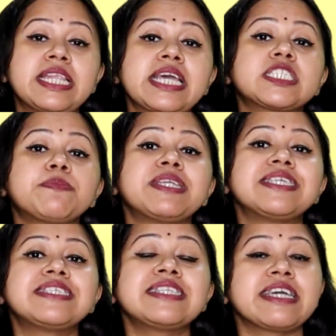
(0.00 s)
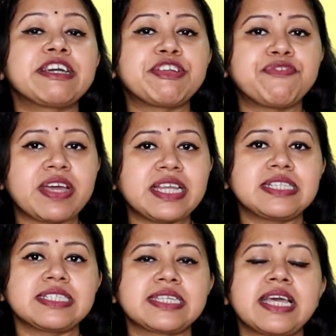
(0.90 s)
The next medicine,
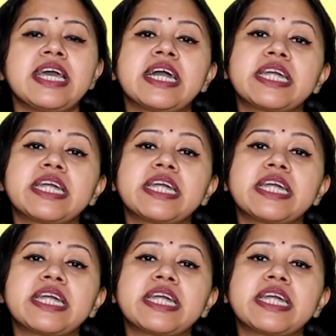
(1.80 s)
Graphites.